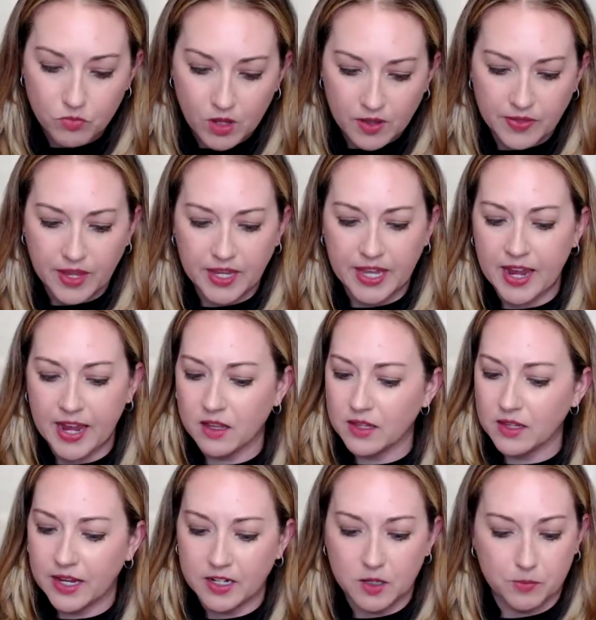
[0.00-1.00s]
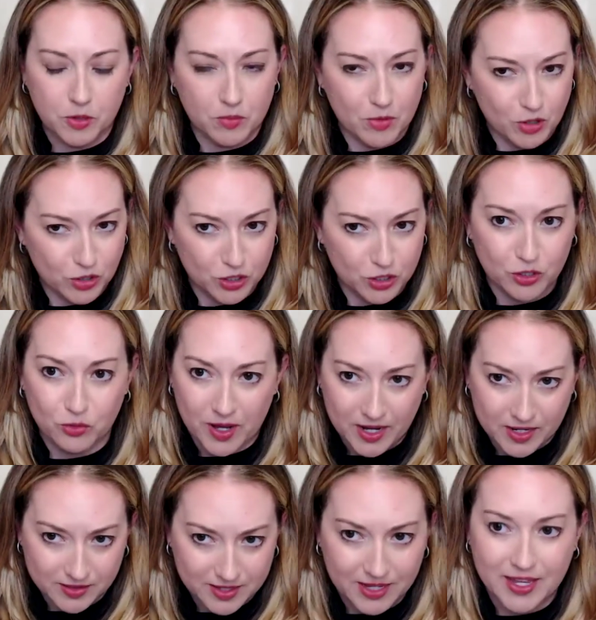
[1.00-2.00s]
They can't land a promotion or
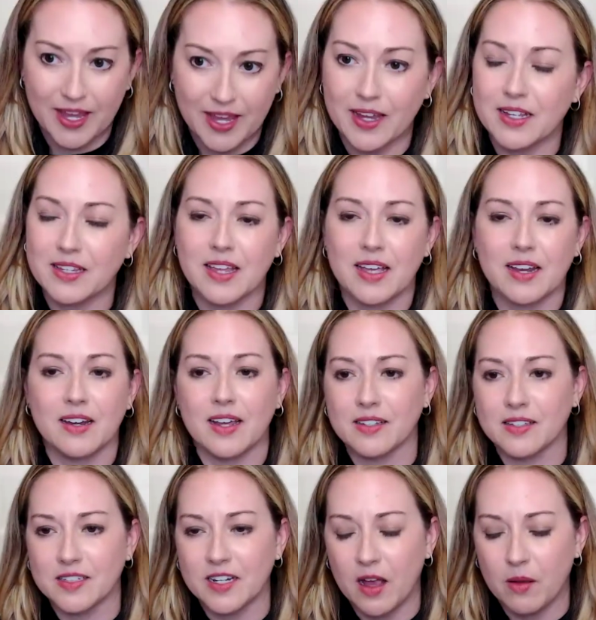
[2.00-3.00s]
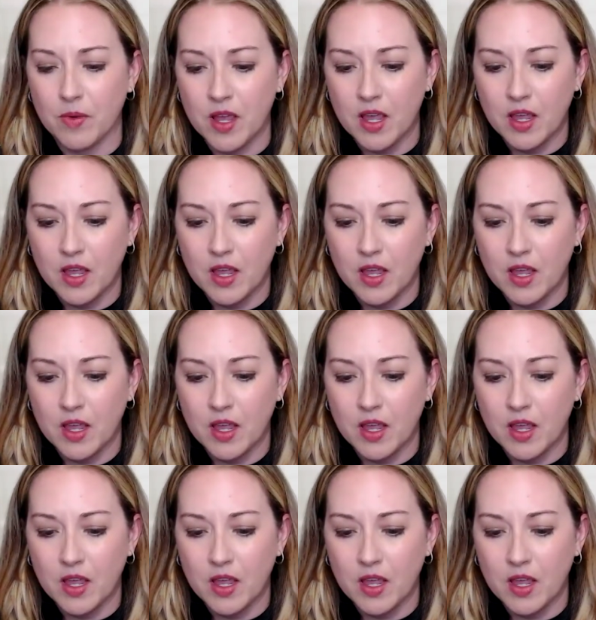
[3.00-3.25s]
raise. They can't get that next step.